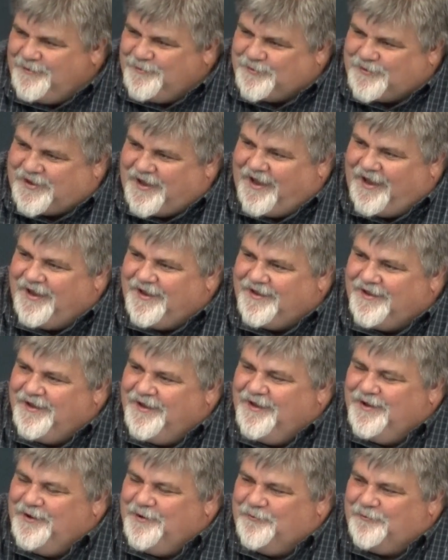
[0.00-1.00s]
okay?
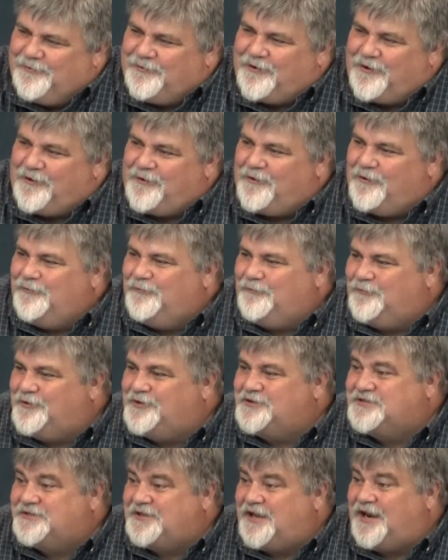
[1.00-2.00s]
We're our own
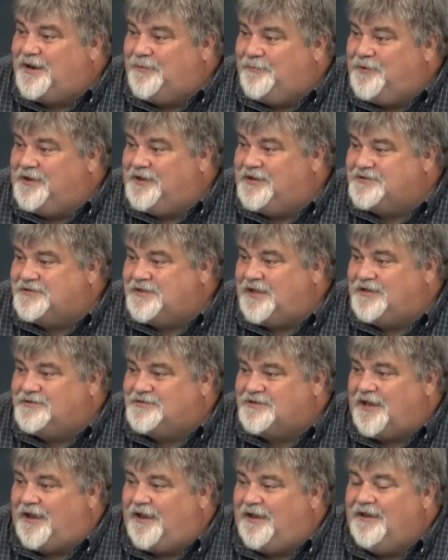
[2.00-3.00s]
worst enemy, as they
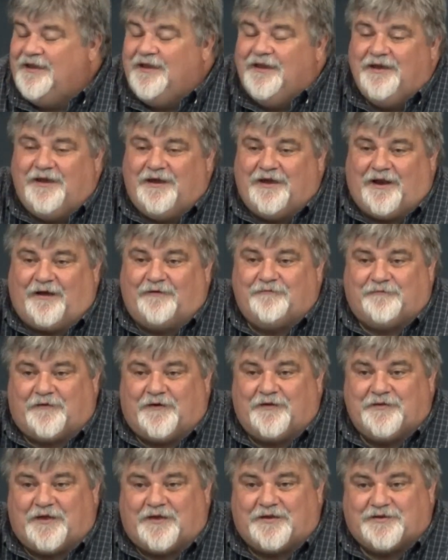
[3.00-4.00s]
say. And I
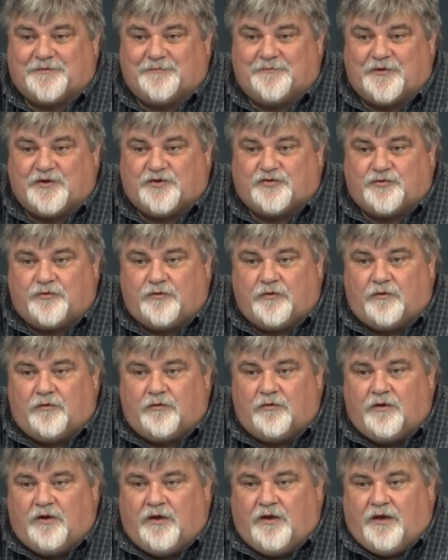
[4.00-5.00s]
found that to be
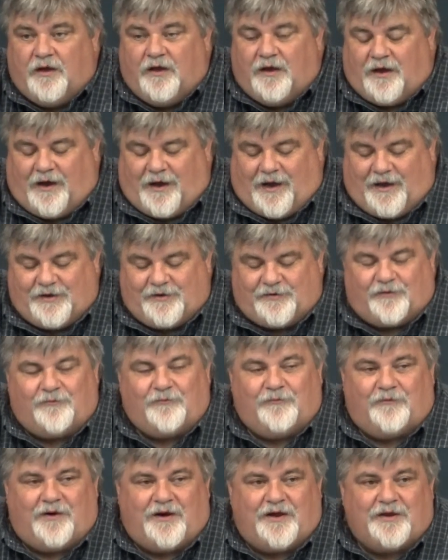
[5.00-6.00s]
true. I
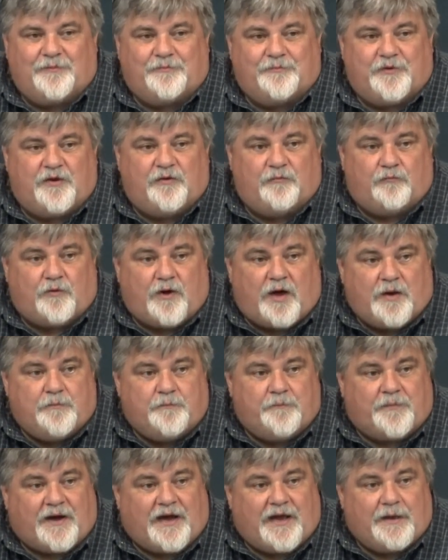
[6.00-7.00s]
don't want to be
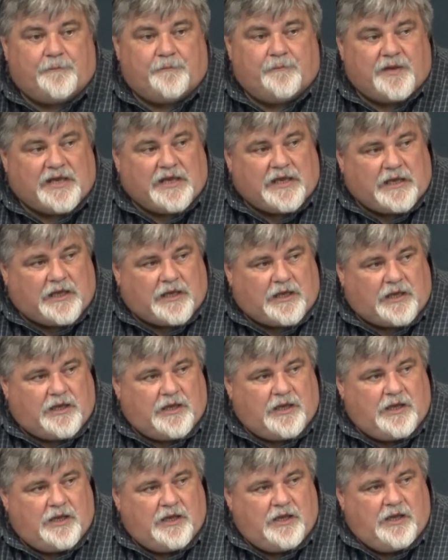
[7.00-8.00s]
run by
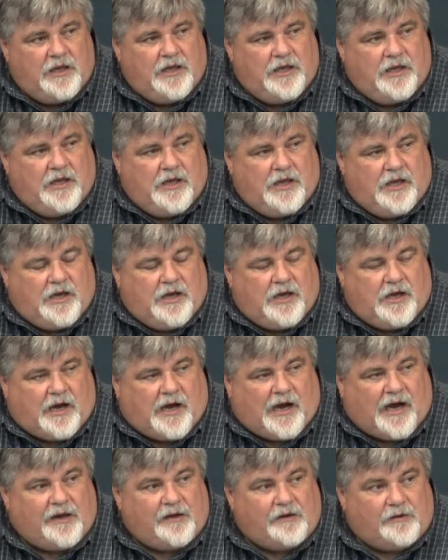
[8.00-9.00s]
me.
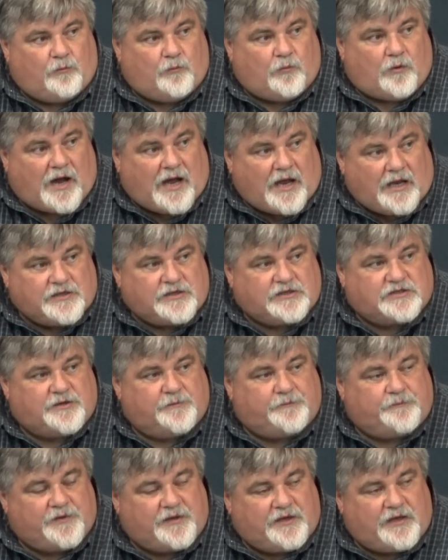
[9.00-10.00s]
I want to
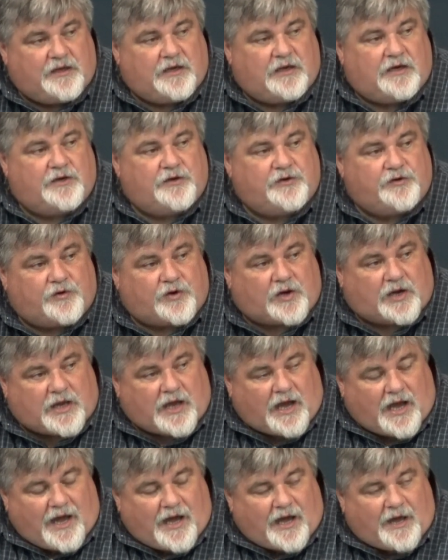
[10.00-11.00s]
be under
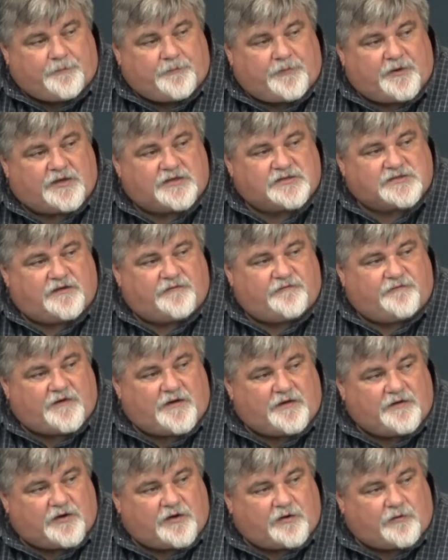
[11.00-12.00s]
God because I
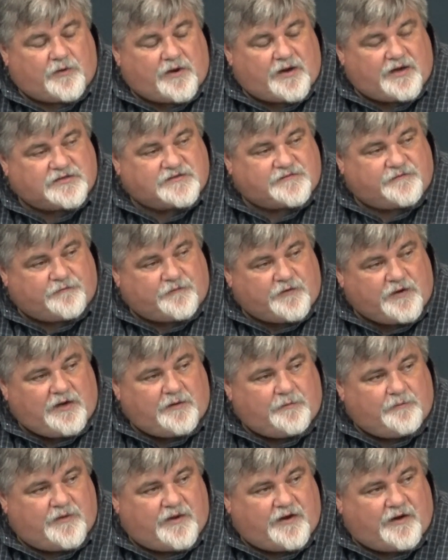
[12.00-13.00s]
found the greatest
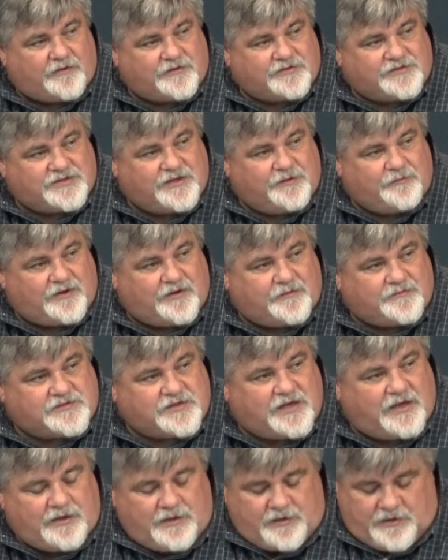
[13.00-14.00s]
freedom there. See what I'm
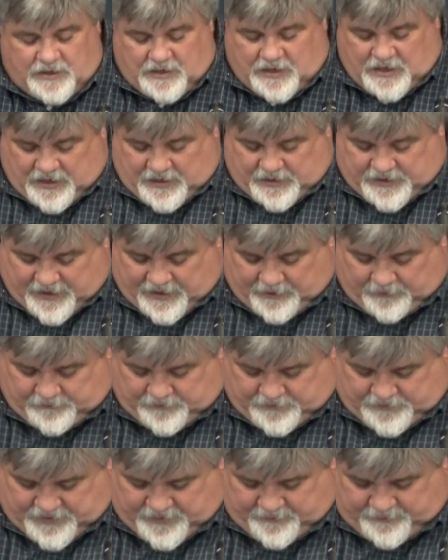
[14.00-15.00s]
saying?
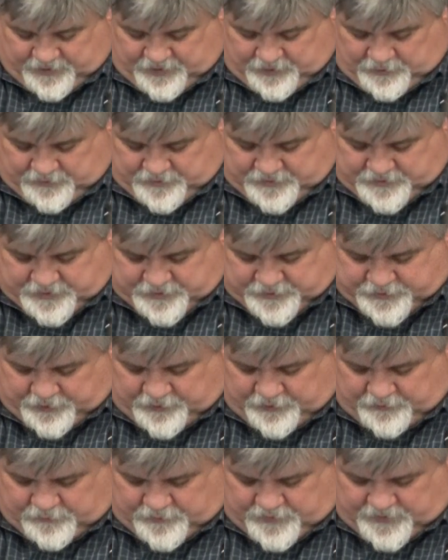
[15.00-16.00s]
Now, let me go to the
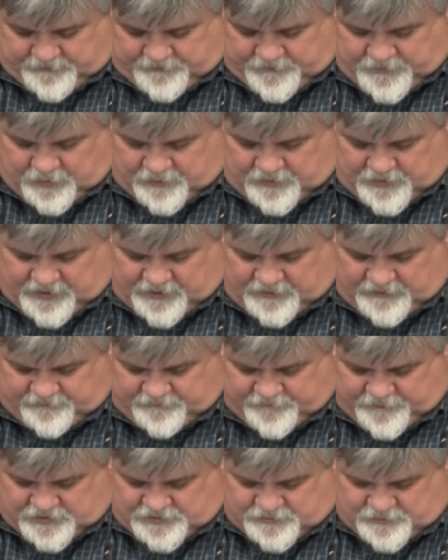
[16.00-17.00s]
third one, okay? The
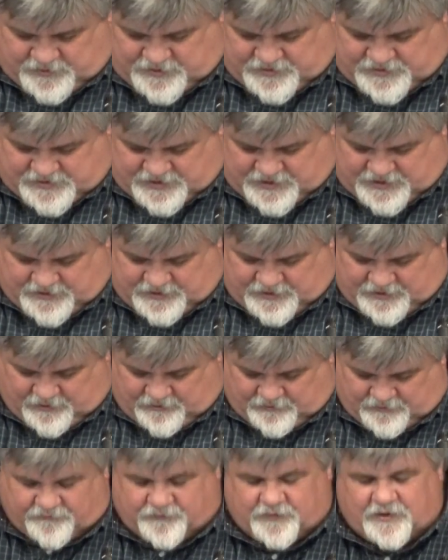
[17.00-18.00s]
first one is, that, uh, you
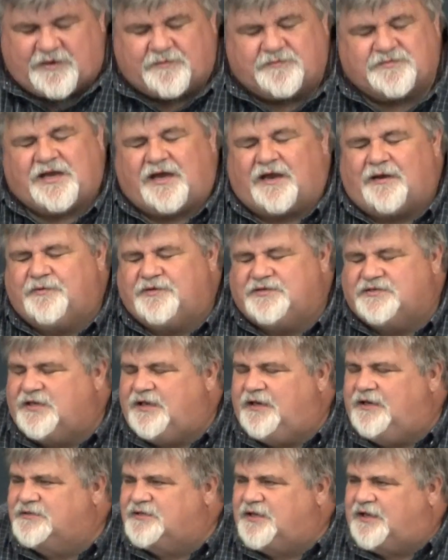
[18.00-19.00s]
know, freedom's got to be
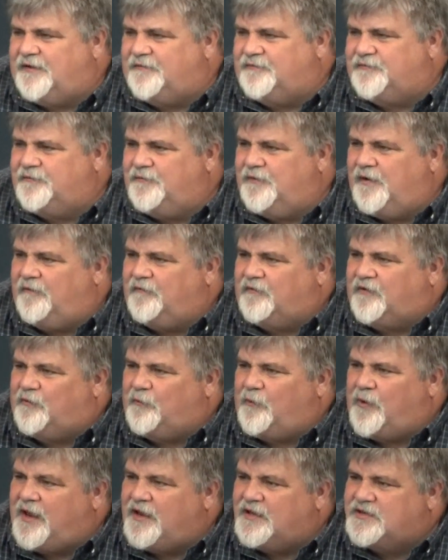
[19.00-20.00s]
seen as a gift of
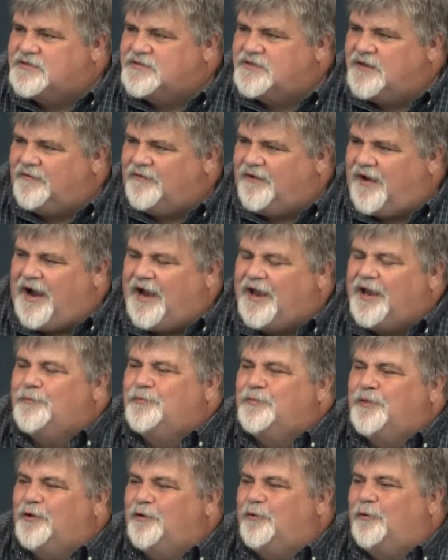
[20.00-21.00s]
grace. I
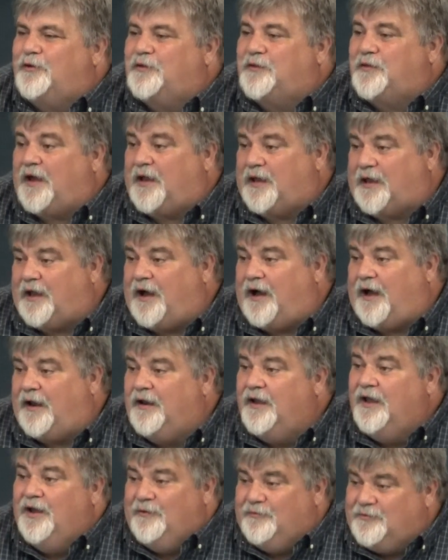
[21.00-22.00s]
am the Lord thy
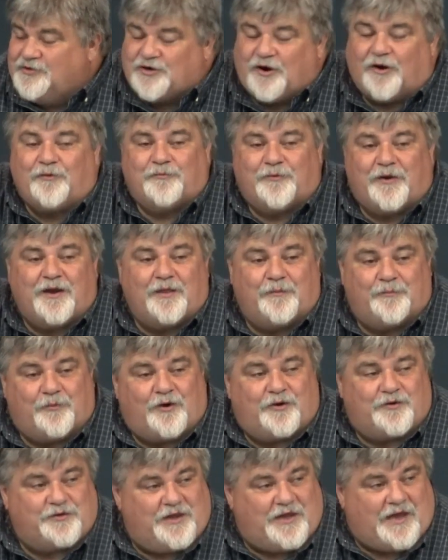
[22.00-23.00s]
God, which already
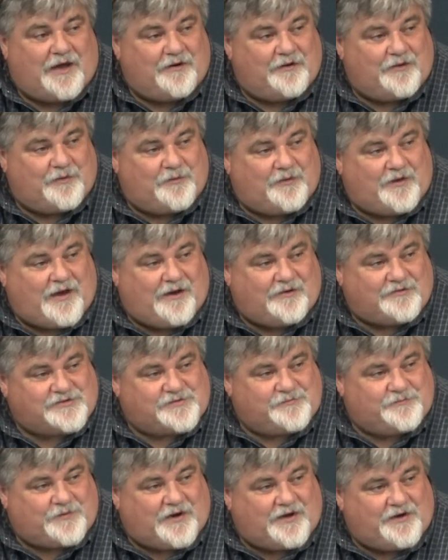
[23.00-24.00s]
brought thee out of the house
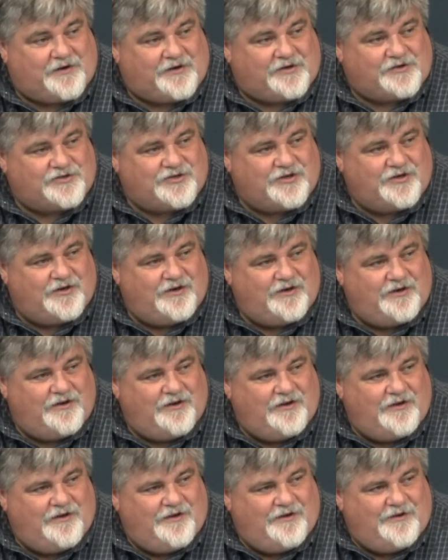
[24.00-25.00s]
of bondage.
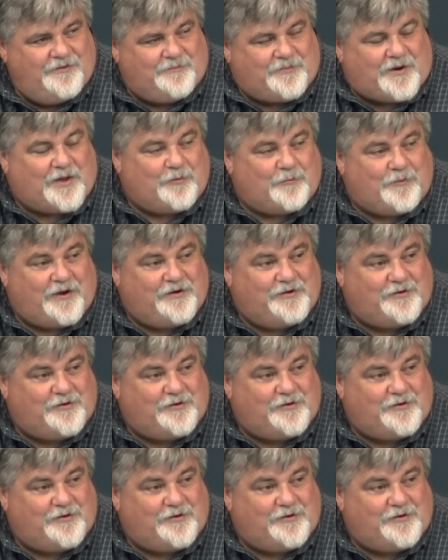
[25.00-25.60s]
By the way,